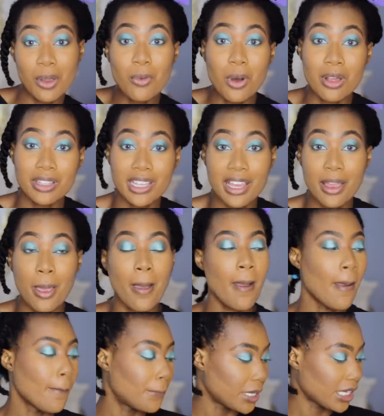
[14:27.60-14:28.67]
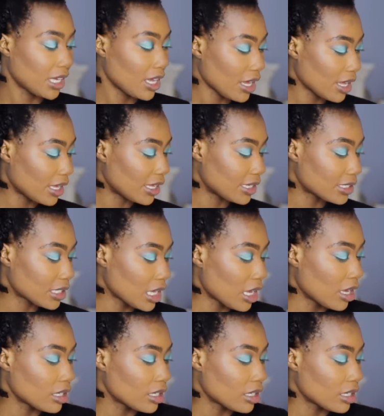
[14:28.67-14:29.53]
Black Walnut, because